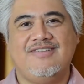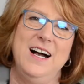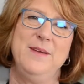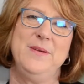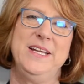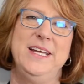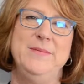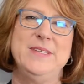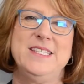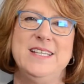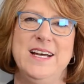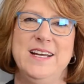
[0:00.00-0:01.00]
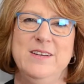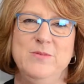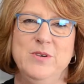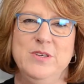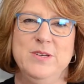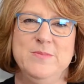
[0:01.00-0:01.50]
Hi, my name is Diane
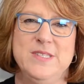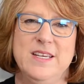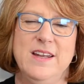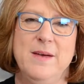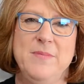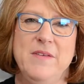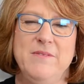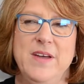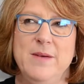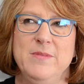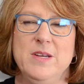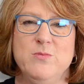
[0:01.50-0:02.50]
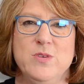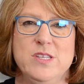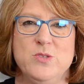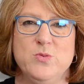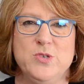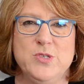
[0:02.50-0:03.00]
Williams, and I'm the Family
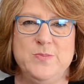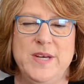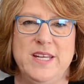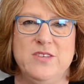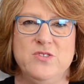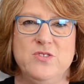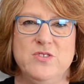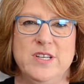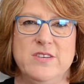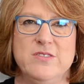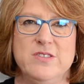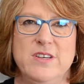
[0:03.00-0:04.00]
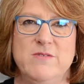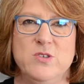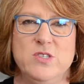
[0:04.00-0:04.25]
Resource Manager at Our Saviour